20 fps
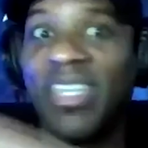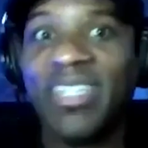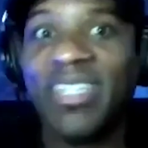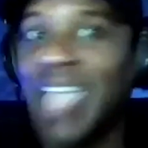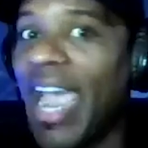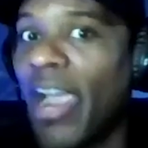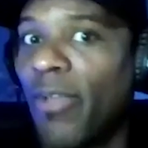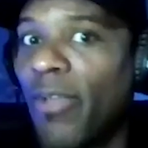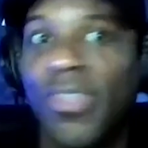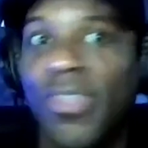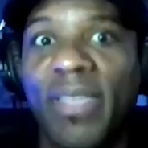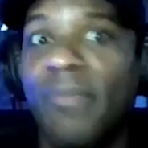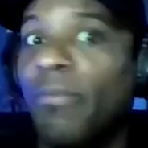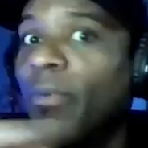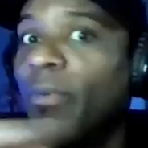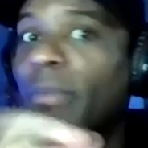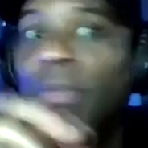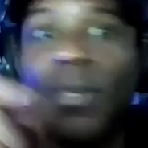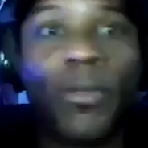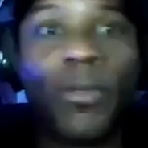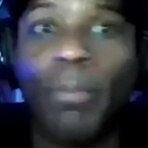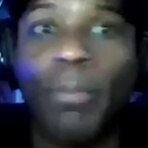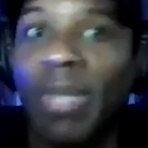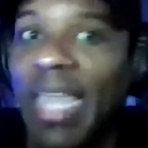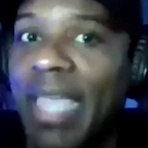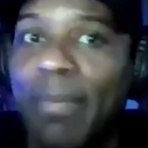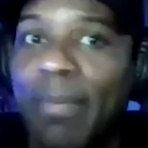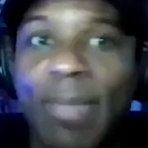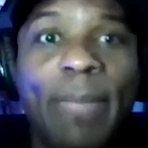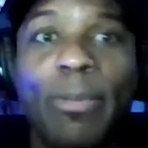entire thing from the
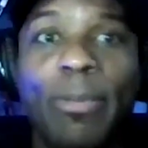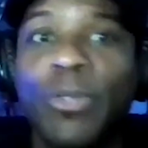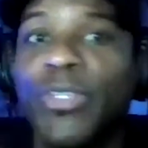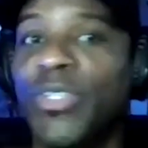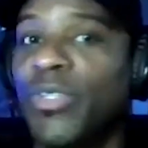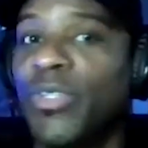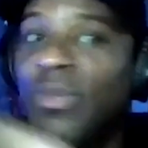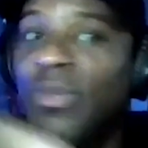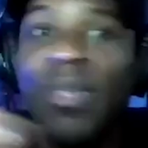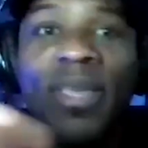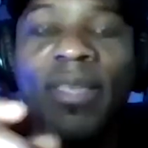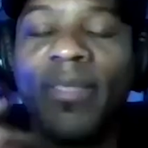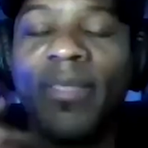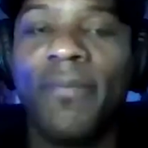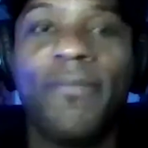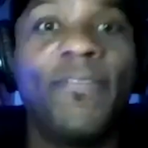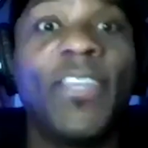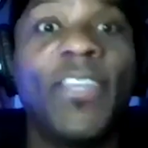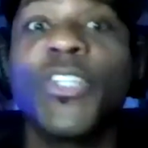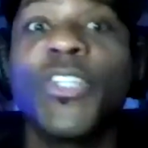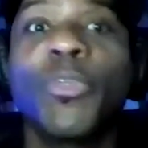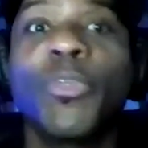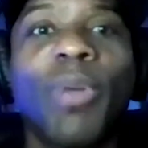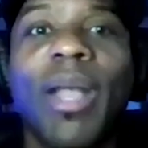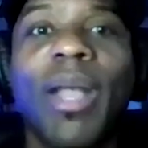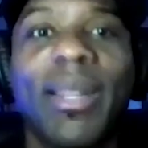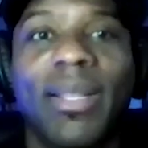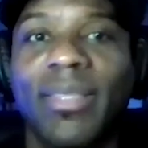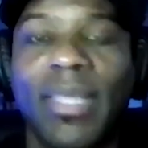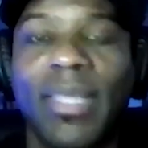blank paper to the finished
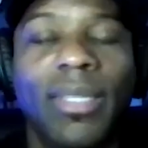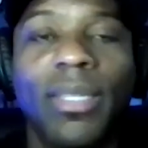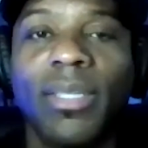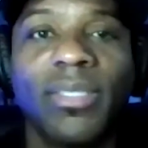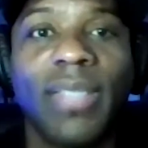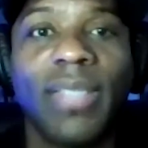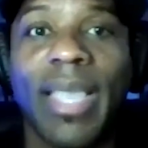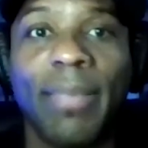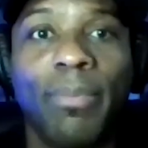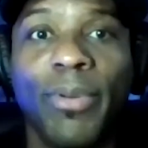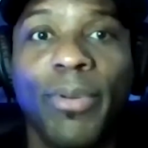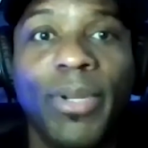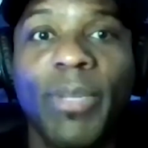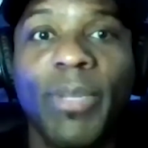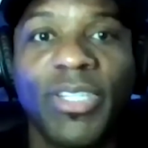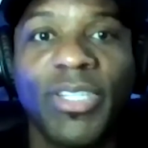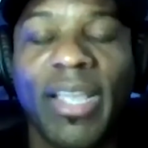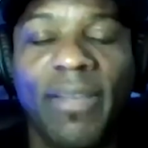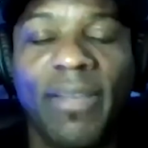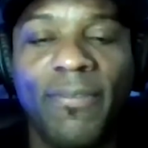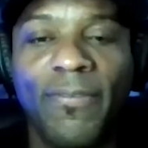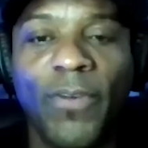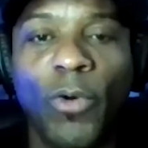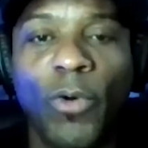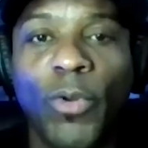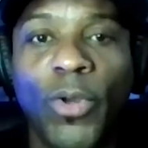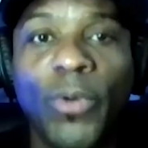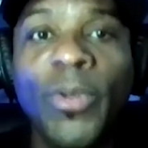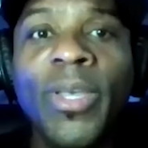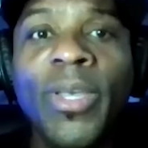product that looks like pretty much like a
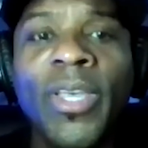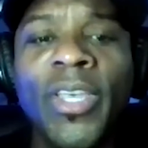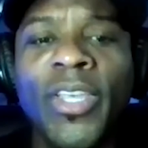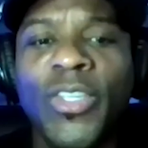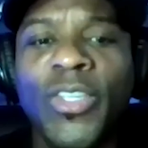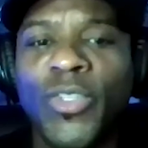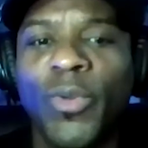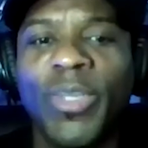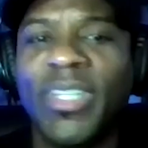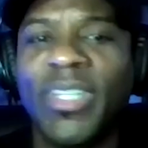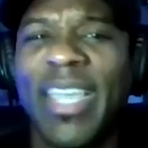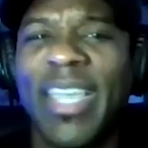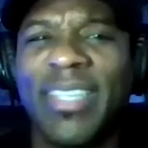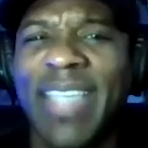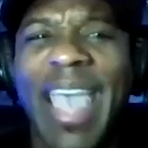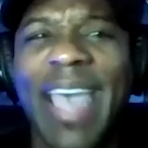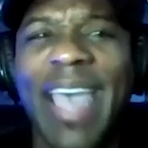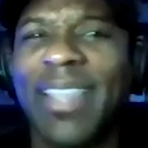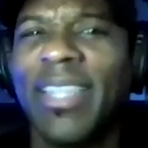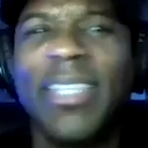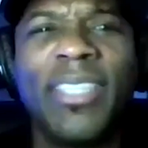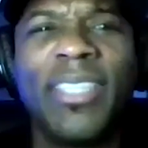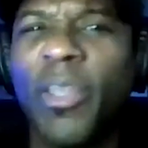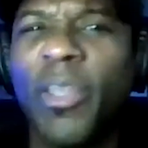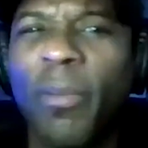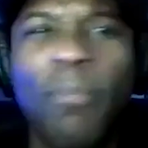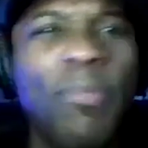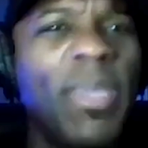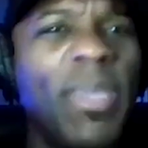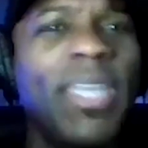photo. So he takes athletes in
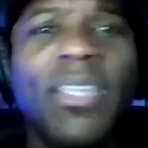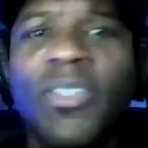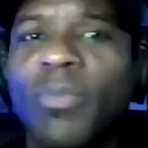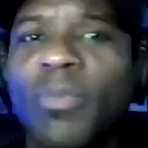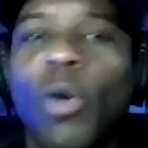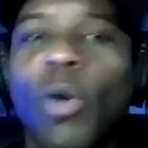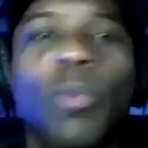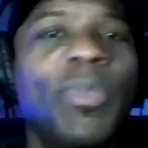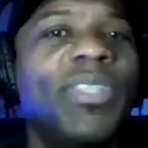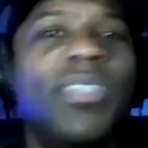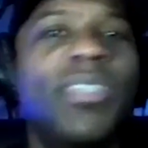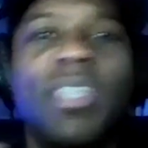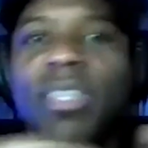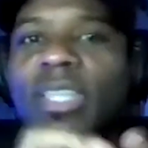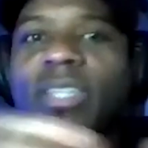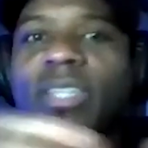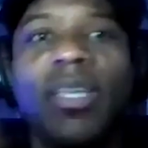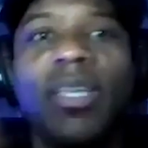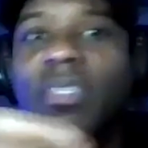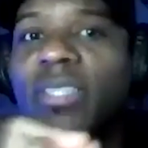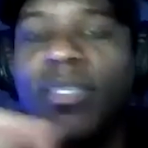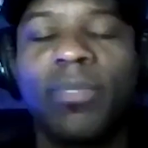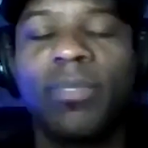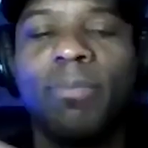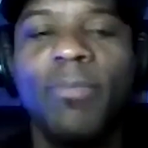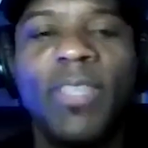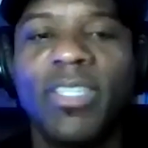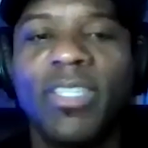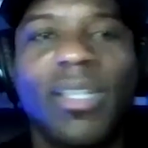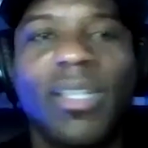their biggest moments and then does
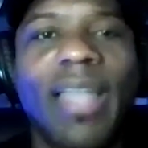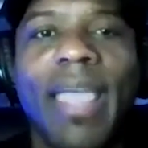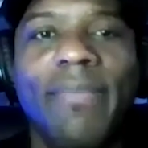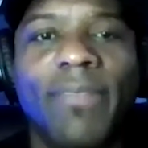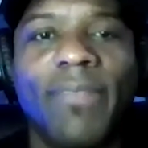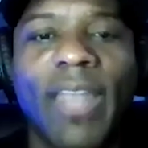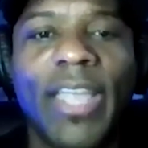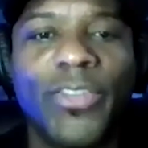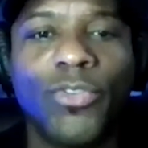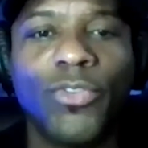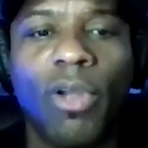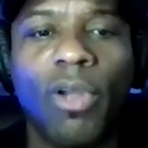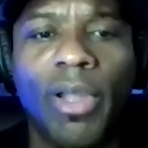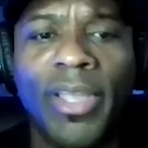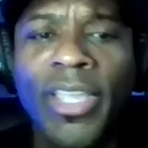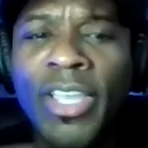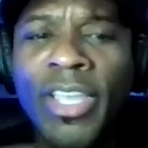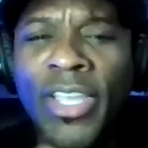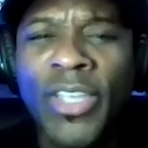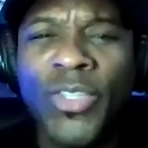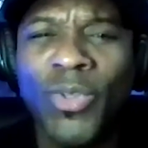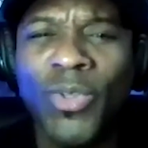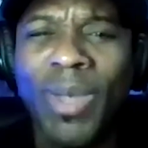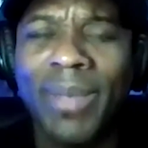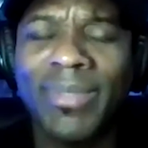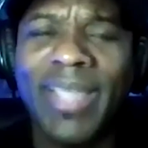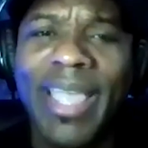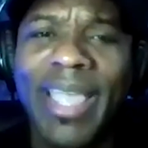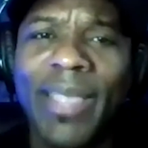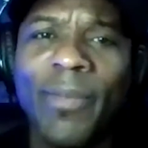this lifelike drawing. So I
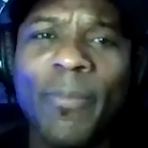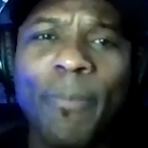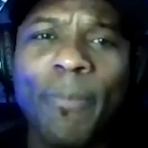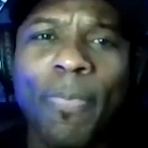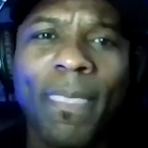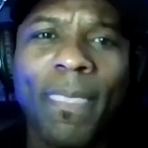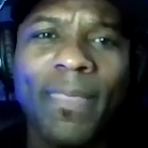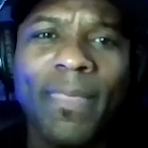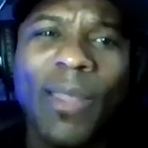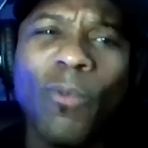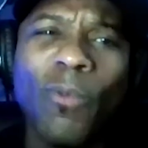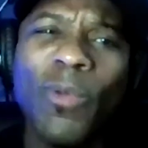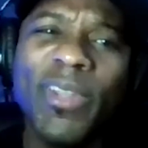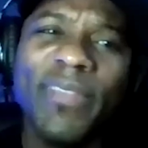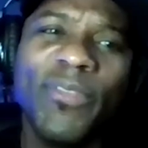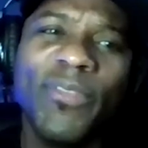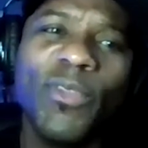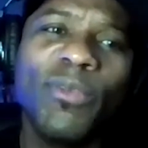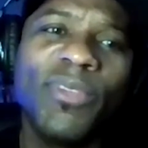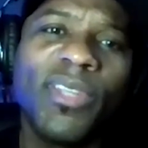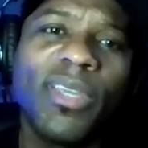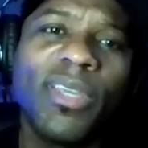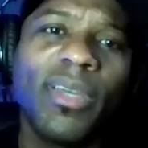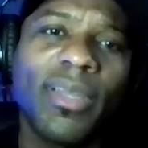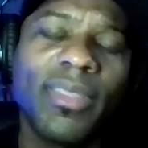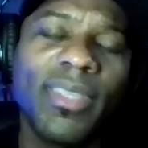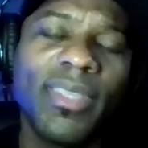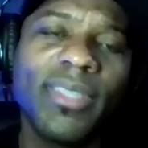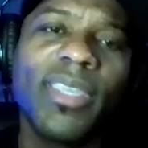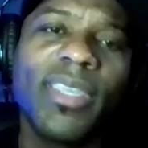was like, now, what if you
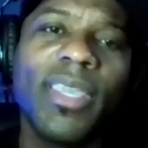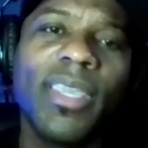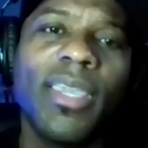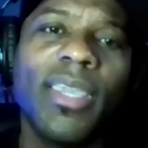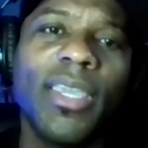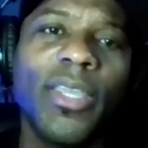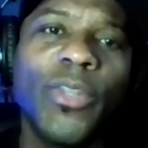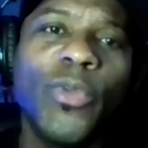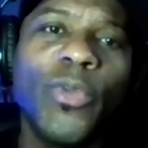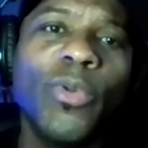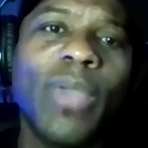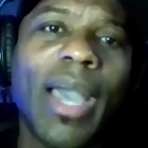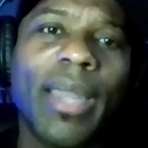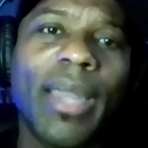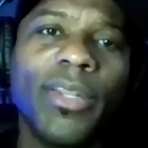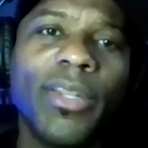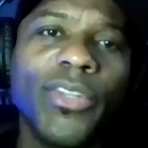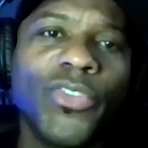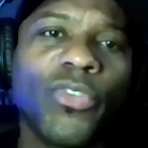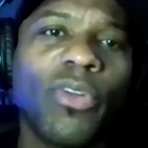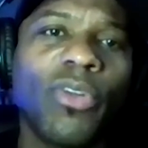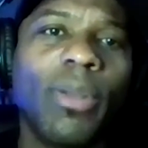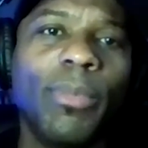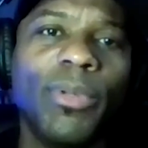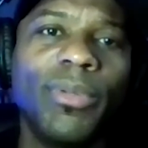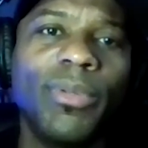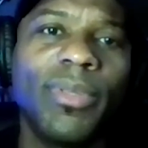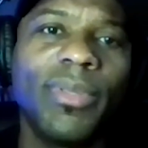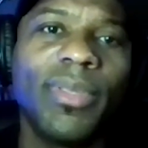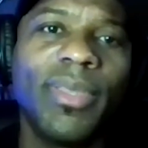took this kid who got into
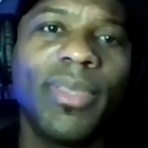trouble